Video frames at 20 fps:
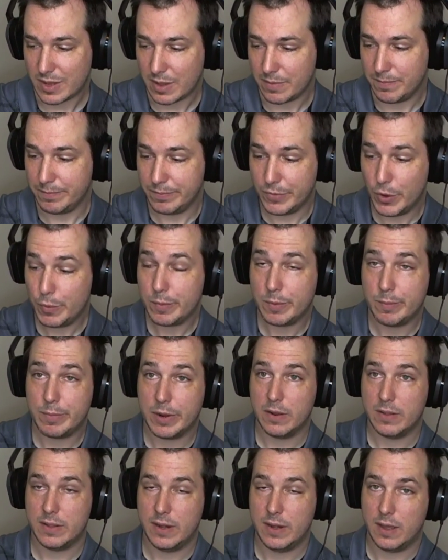Nope,
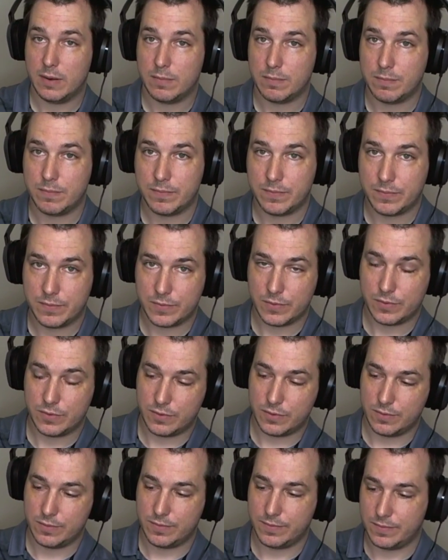apparently not.
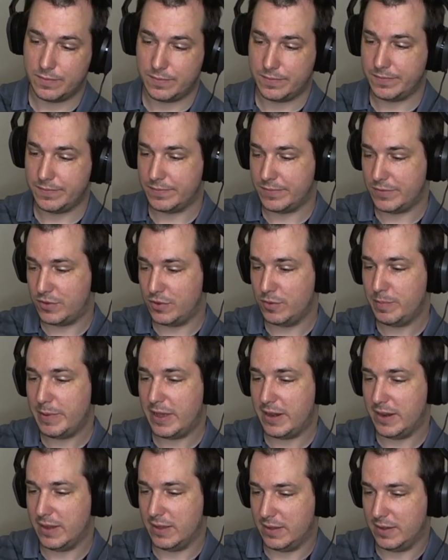Too
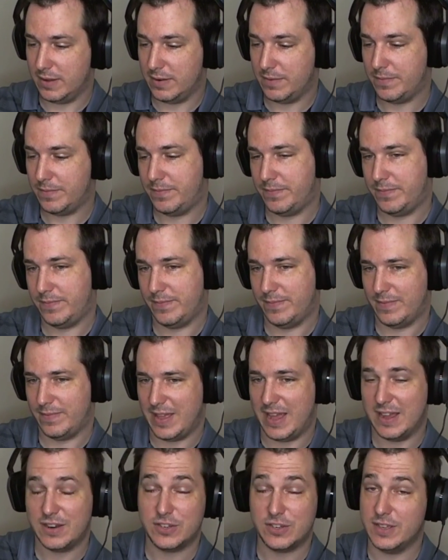bad, Alien.
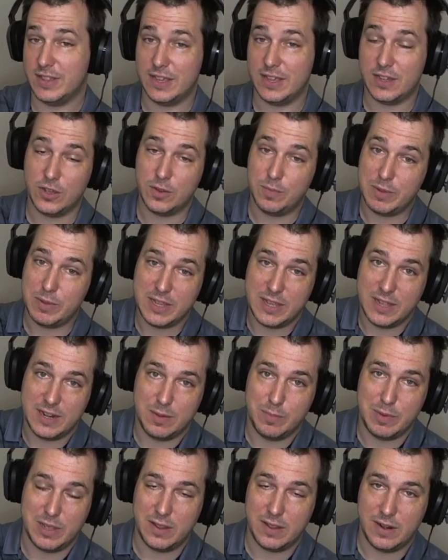Actually, they could be
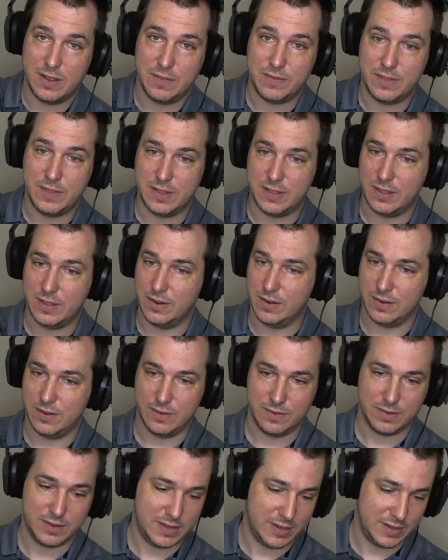getting big enough that
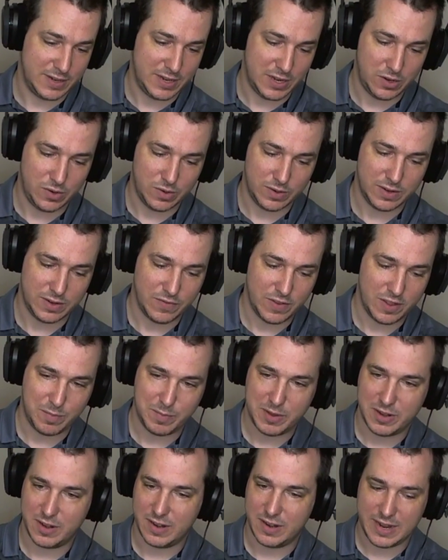they're continuing
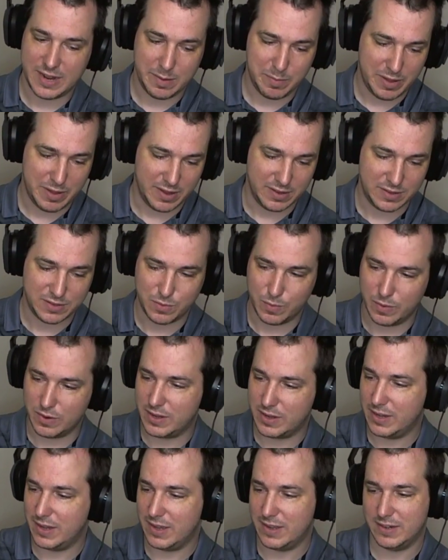development on Apex,
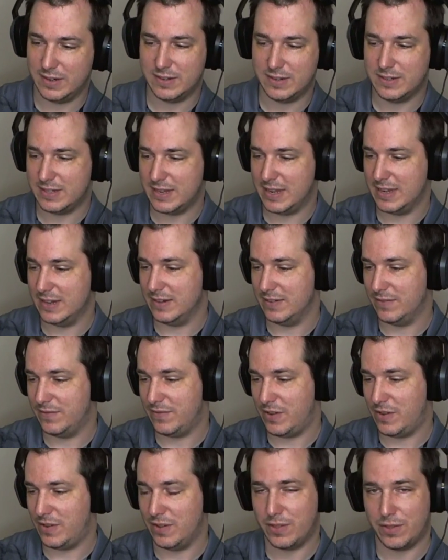working on
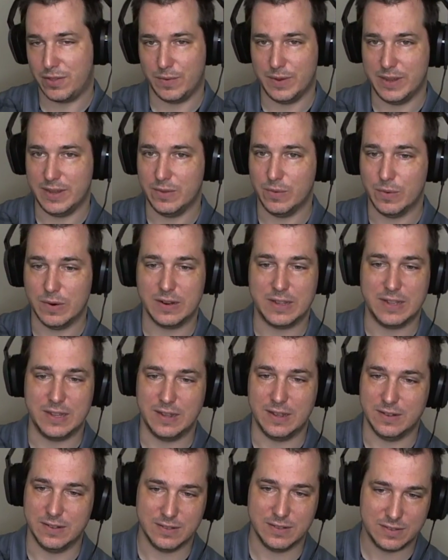Titanfall 3, working
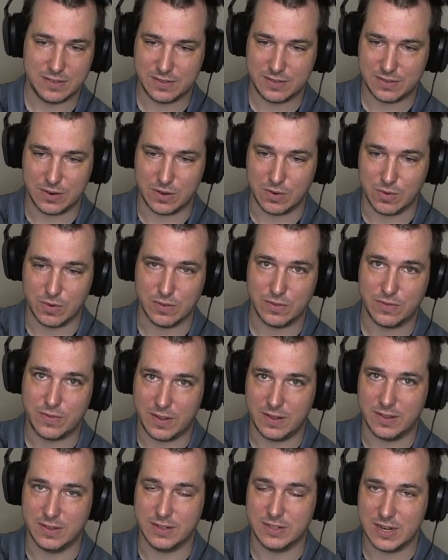on Star Wars
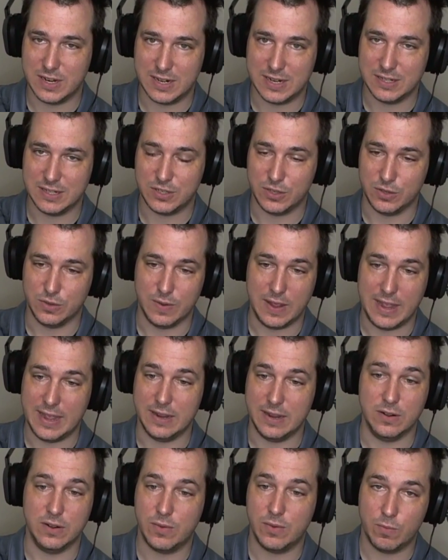Fallen Jedi 2,
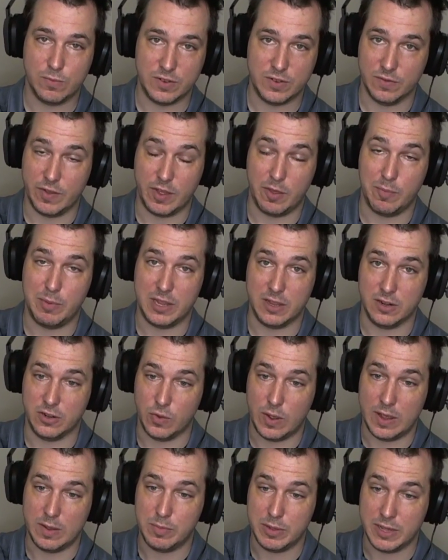and developing a
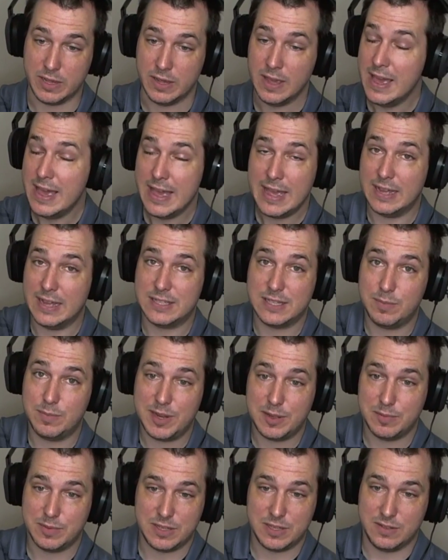new IP. And
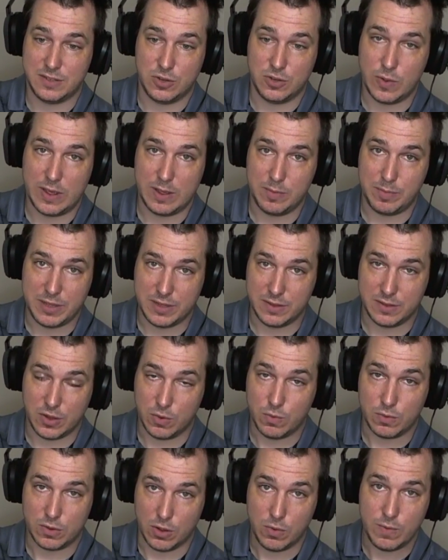sometimes these new IP
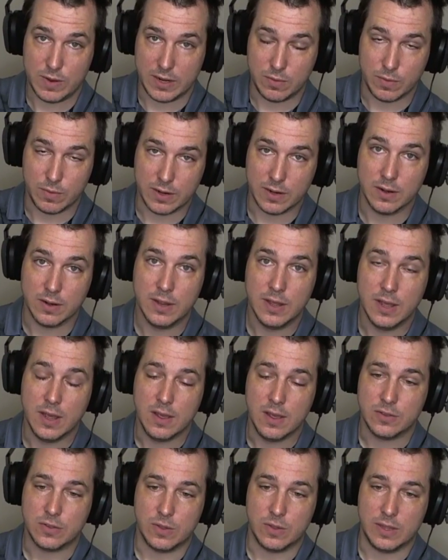don't go anywhere.
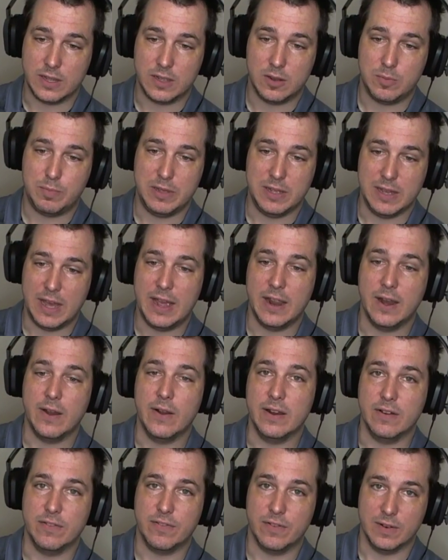So they could be
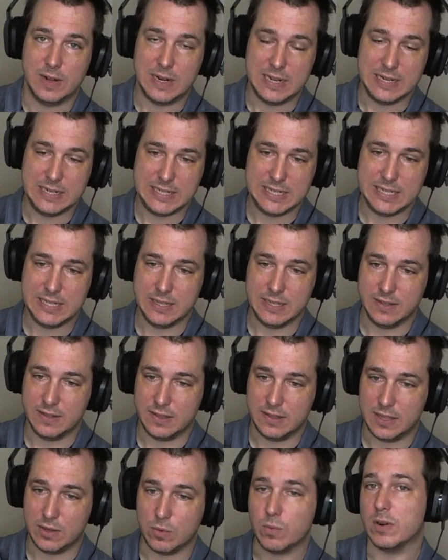hiring for an idea
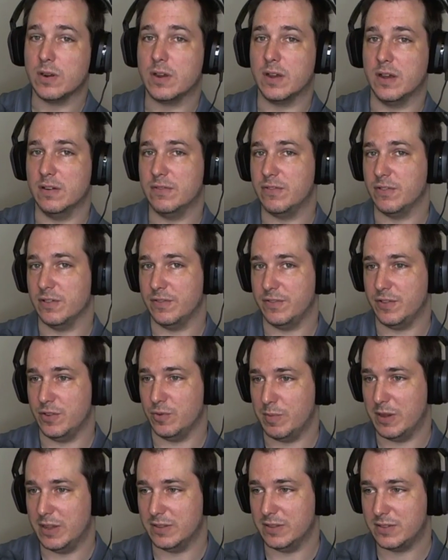that they work on for a few
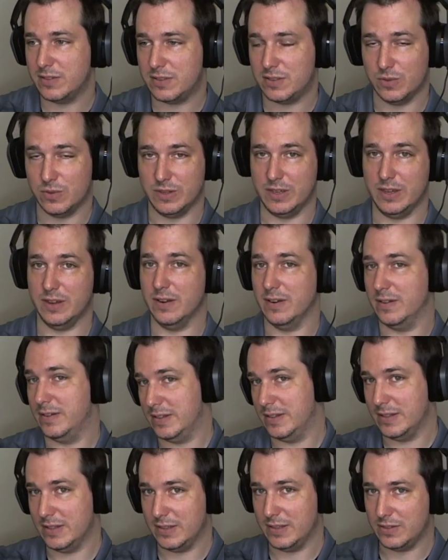months to a year,
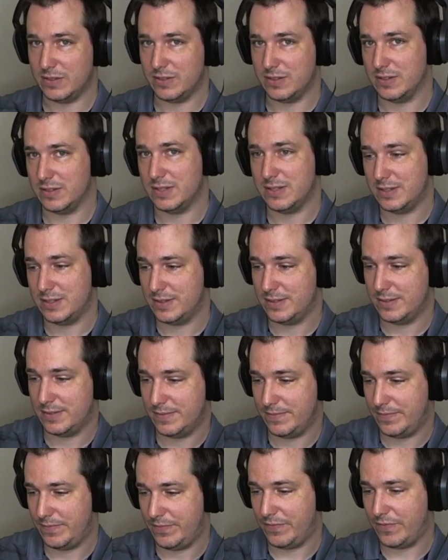and it's just
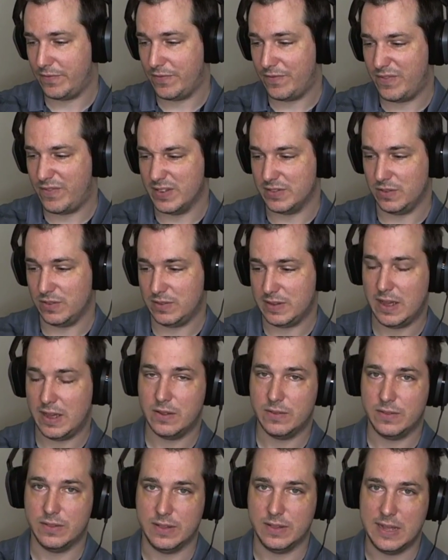fizzles
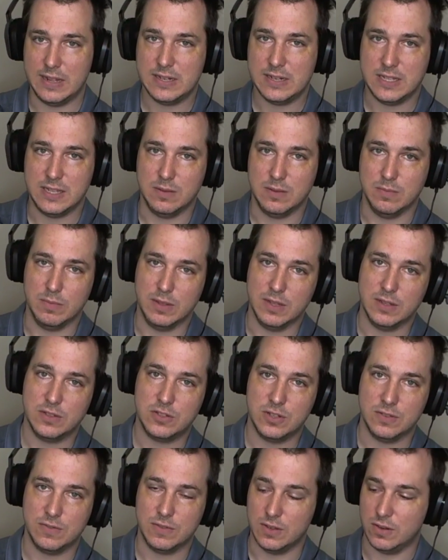out, and that team gets
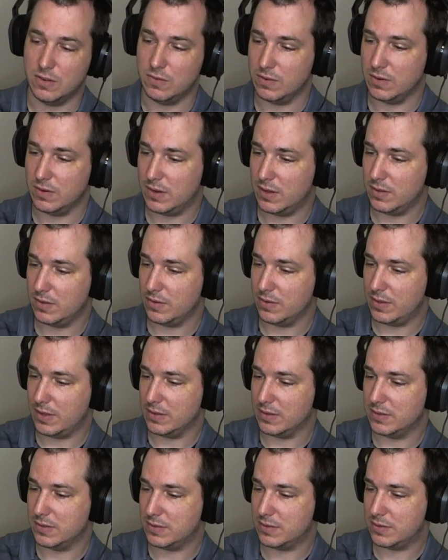shifted over to other
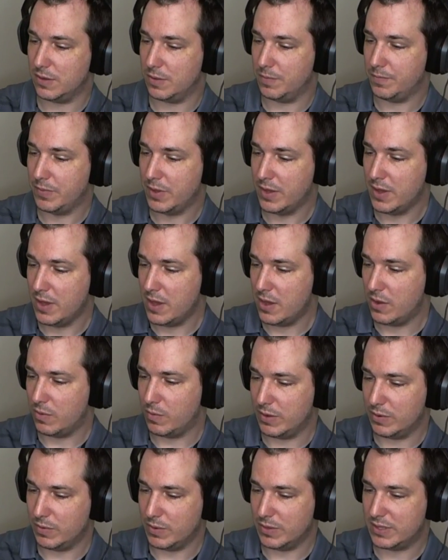things. So
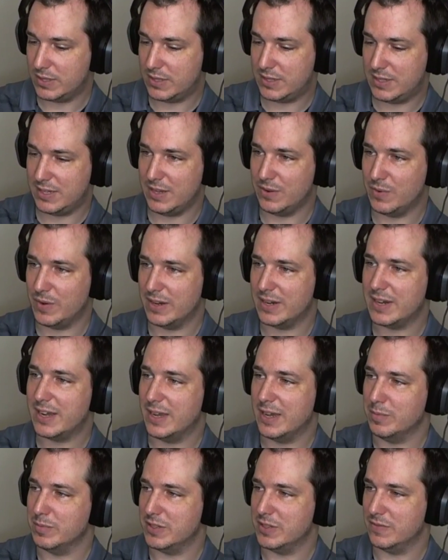we will see what
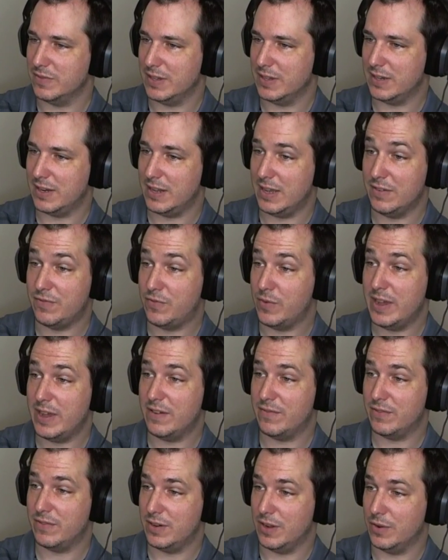comes of it, if we
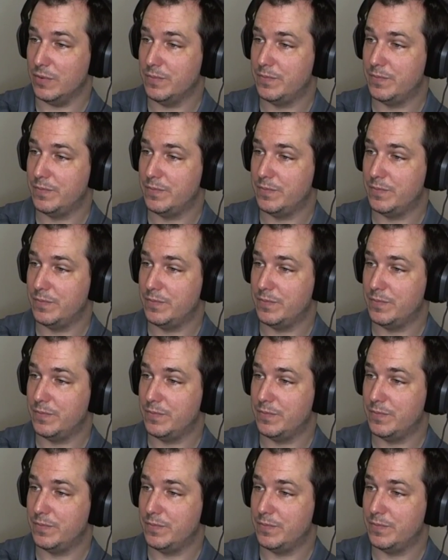ever know.